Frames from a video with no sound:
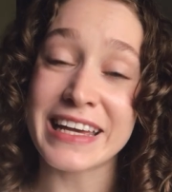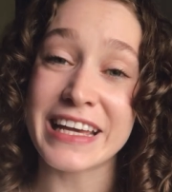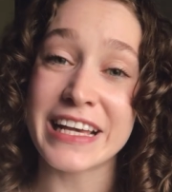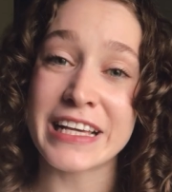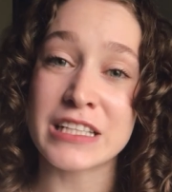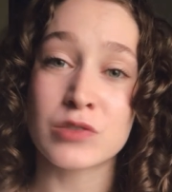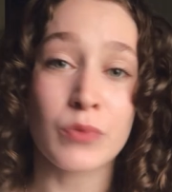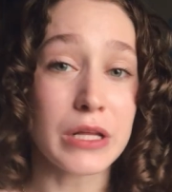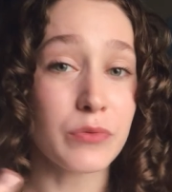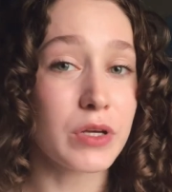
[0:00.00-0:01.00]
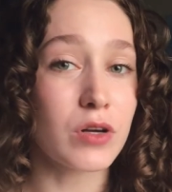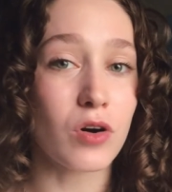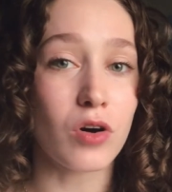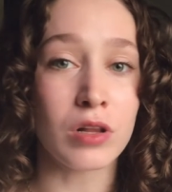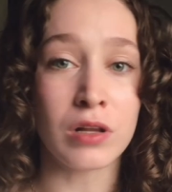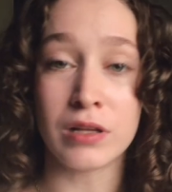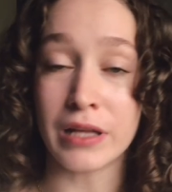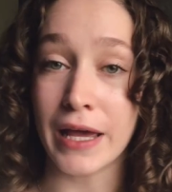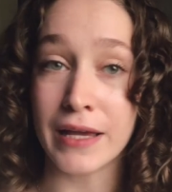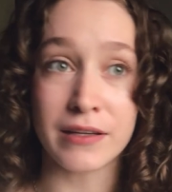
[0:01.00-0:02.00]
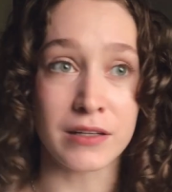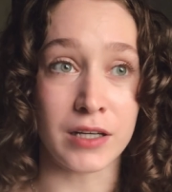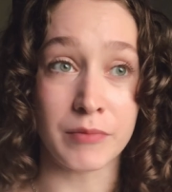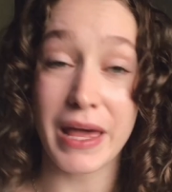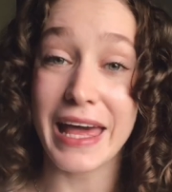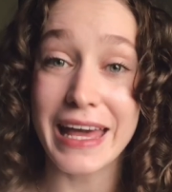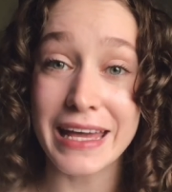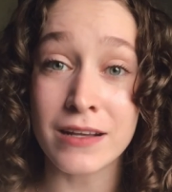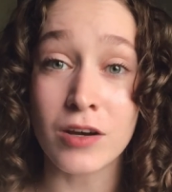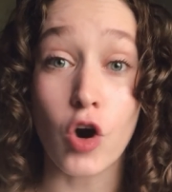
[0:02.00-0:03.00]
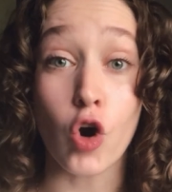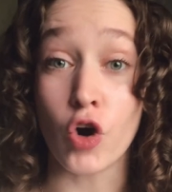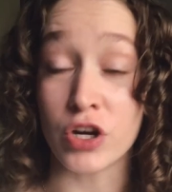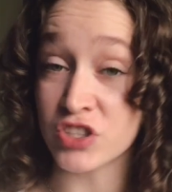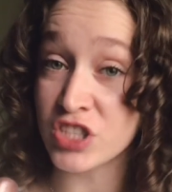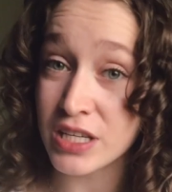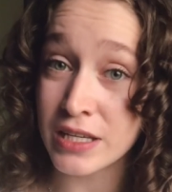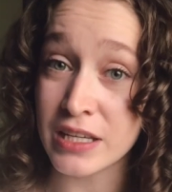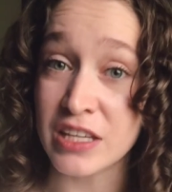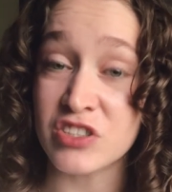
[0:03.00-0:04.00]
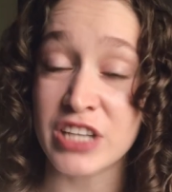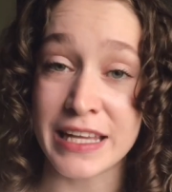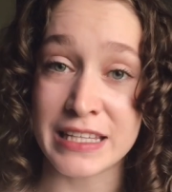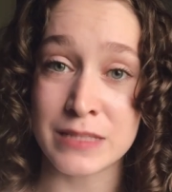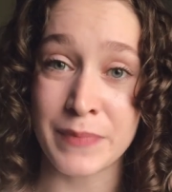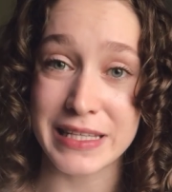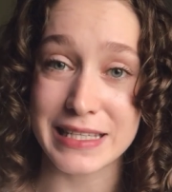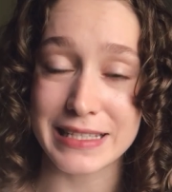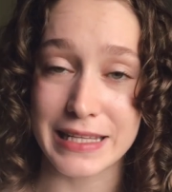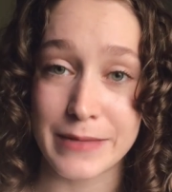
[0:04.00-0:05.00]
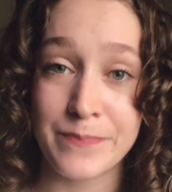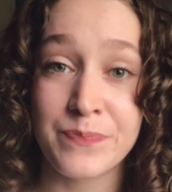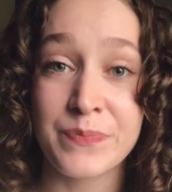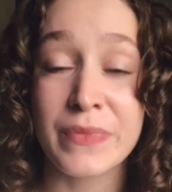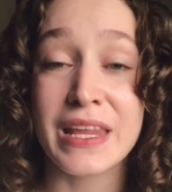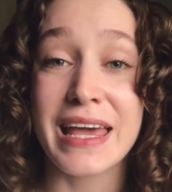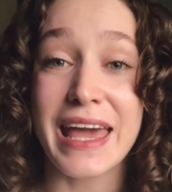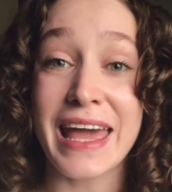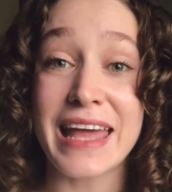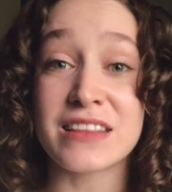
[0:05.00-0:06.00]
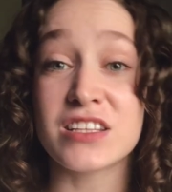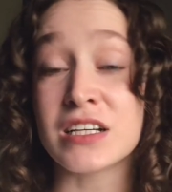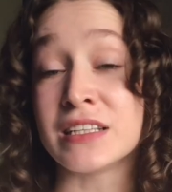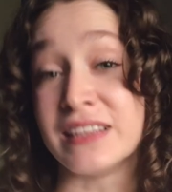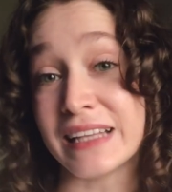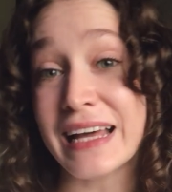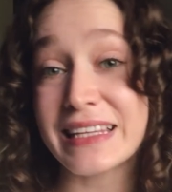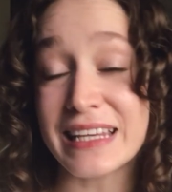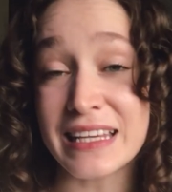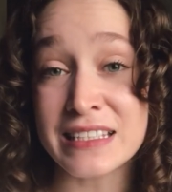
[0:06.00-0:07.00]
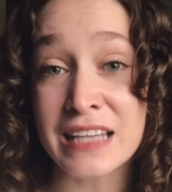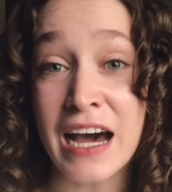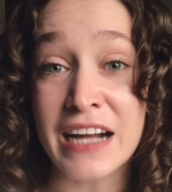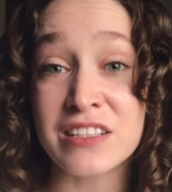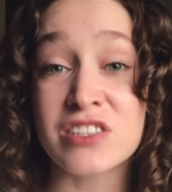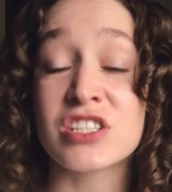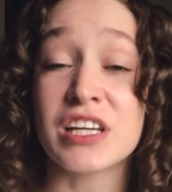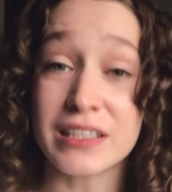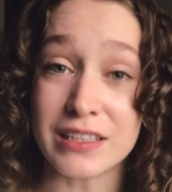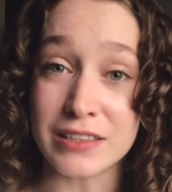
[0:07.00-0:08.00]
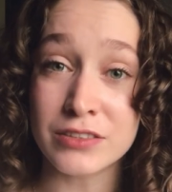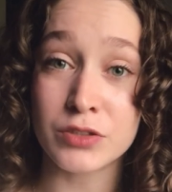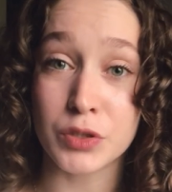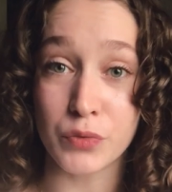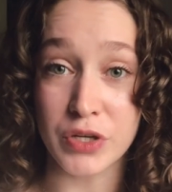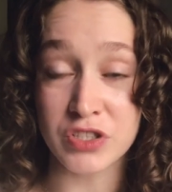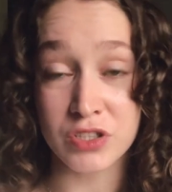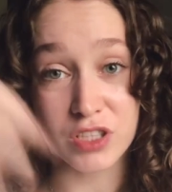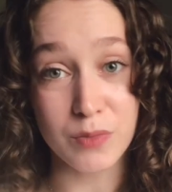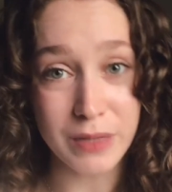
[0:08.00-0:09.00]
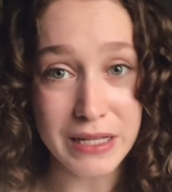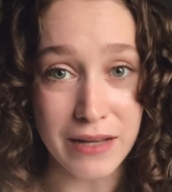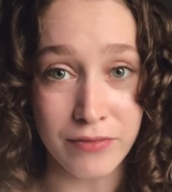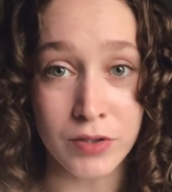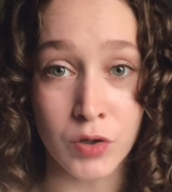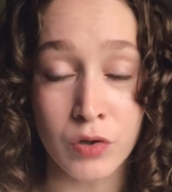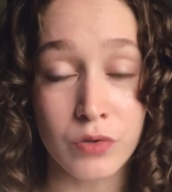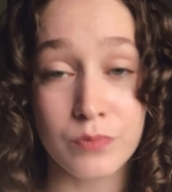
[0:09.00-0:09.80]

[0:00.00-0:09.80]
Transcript: is what we call like air or chi in Chinese medicine, and the nadis are the channels through which the prana flow.